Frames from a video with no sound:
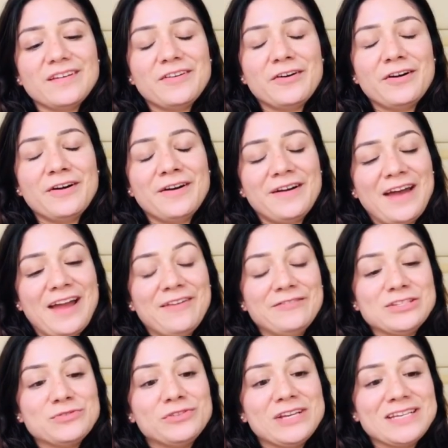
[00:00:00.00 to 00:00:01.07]
uh, I
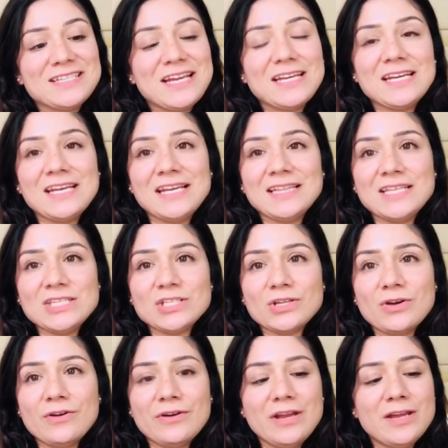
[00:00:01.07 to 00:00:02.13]
was really excited to get this
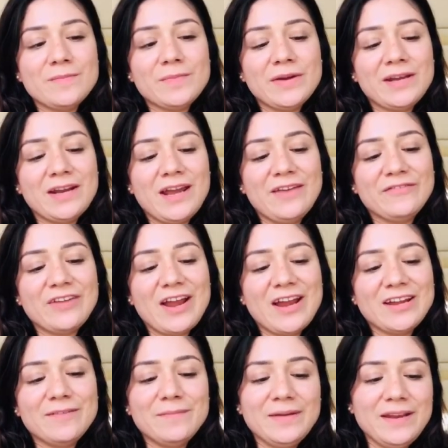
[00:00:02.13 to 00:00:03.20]
going, but I've
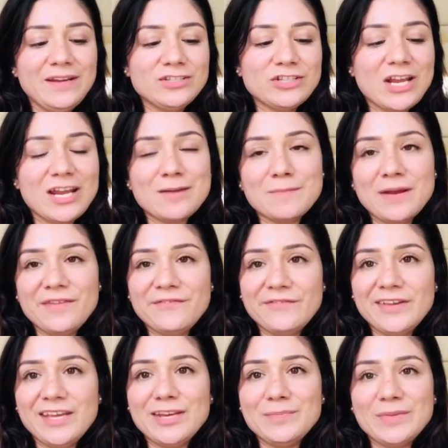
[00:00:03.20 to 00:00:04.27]
kind of been dragging my
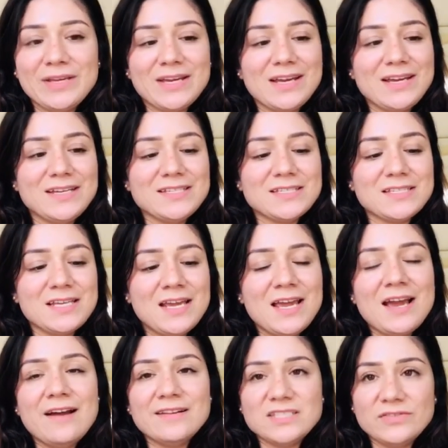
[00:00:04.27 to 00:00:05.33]
feet because
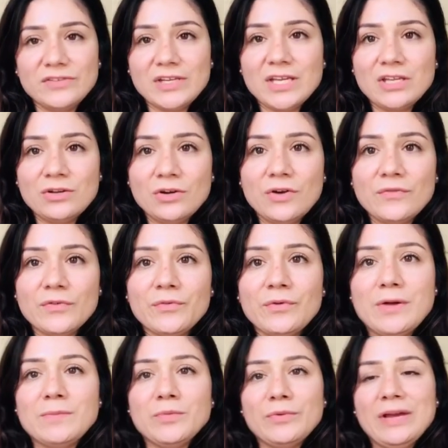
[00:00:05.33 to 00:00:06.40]
I was feeling a little
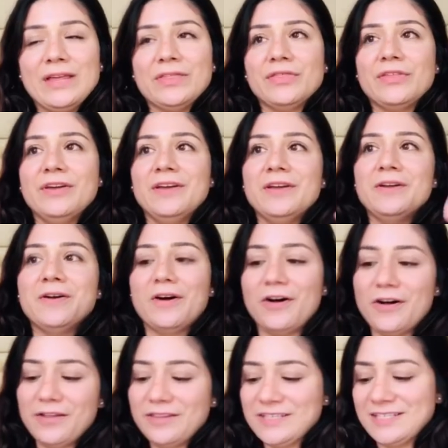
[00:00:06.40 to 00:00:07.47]
overwhelmed with
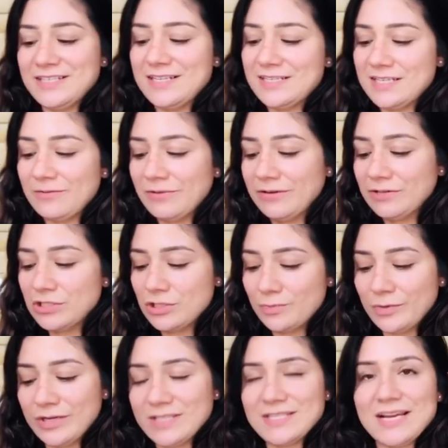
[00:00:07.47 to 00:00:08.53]
all the seeds that we were
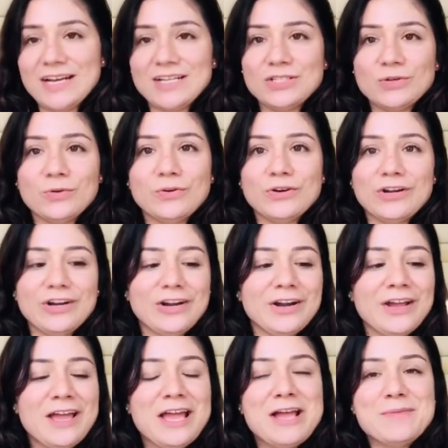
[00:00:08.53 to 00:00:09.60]
super excited to order,